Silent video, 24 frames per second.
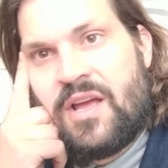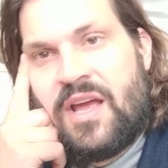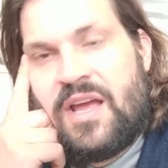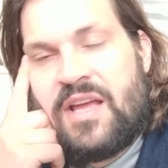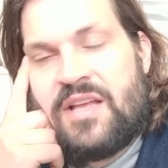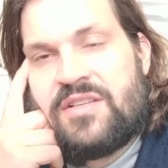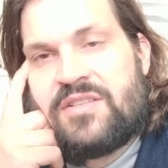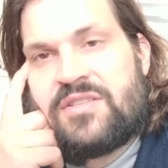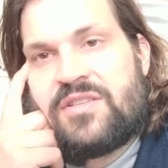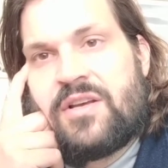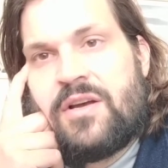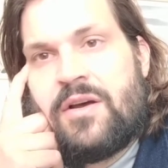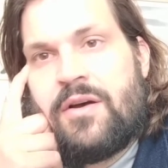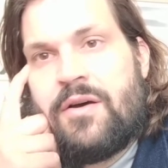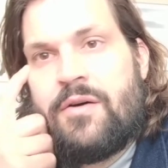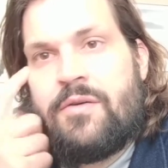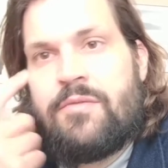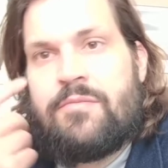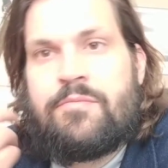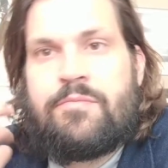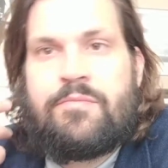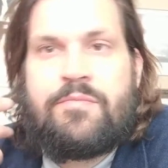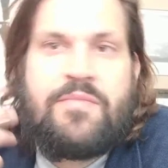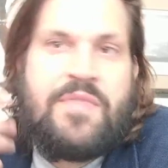And
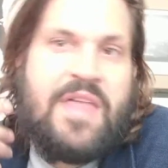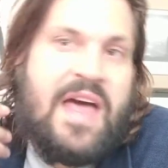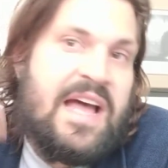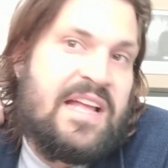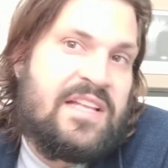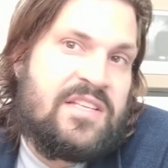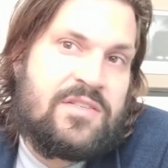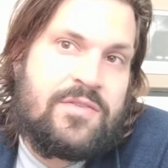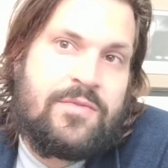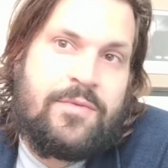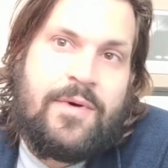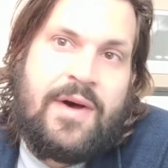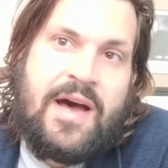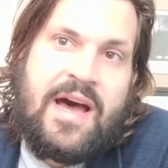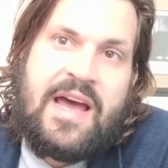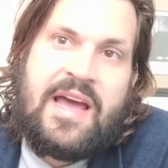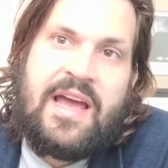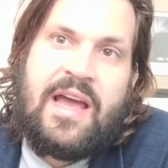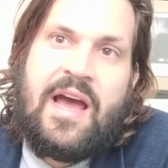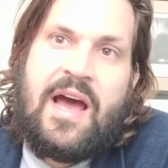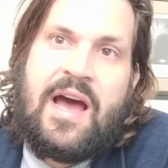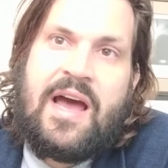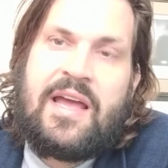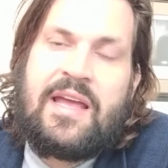so that's
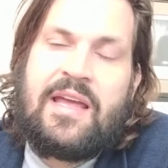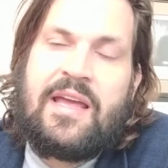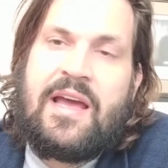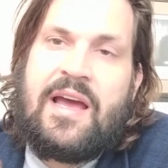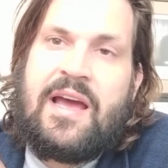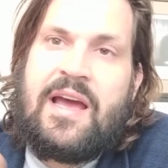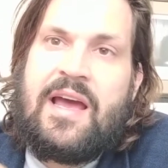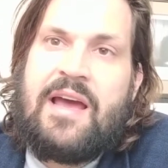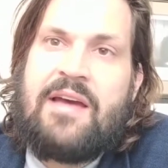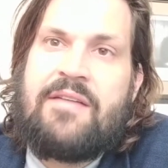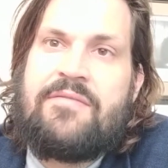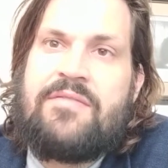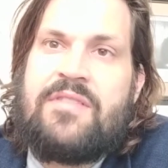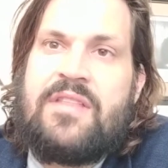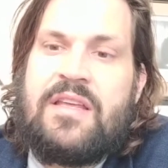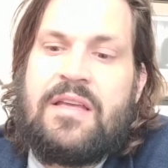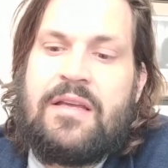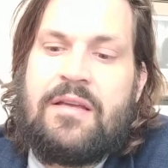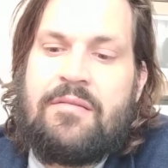why I